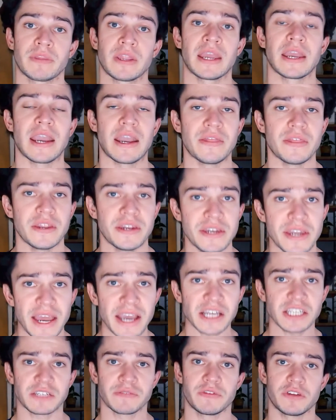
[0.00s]
In the
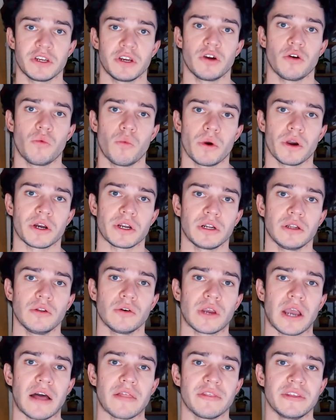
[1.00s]
next video, we're going to look
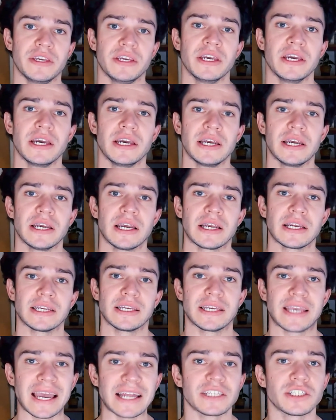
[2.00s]
at the
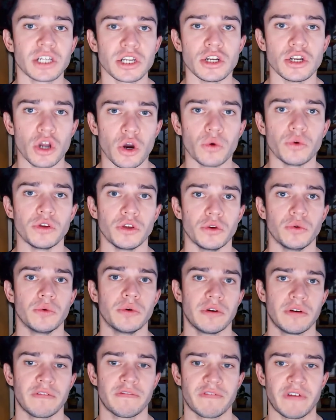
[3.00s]
get to know you
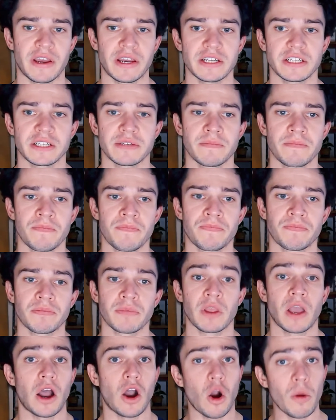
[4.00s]
phase.
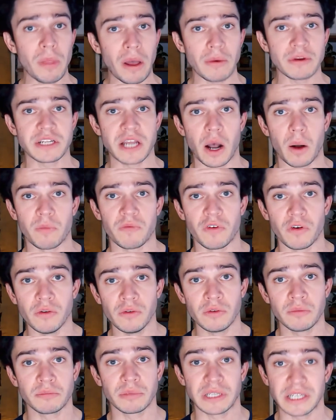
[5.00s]
I hope that was helpful.
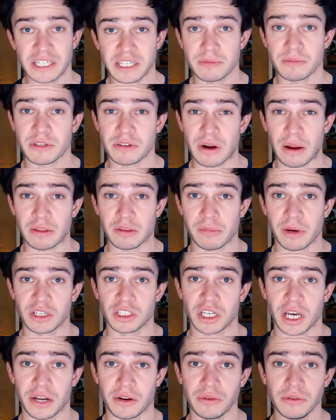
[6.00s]
Please subscribe to my
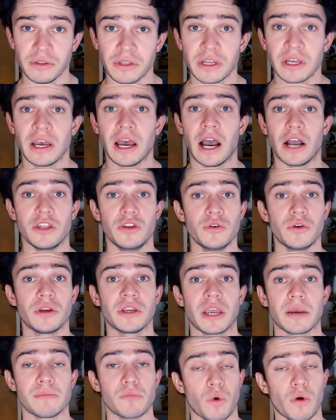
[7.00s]
channel, and you can
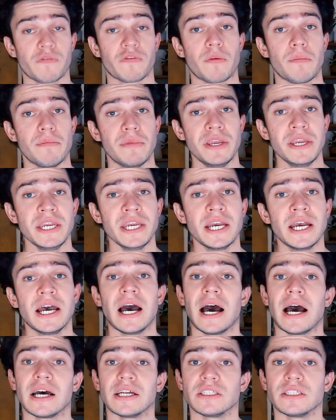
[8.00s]
get more from me at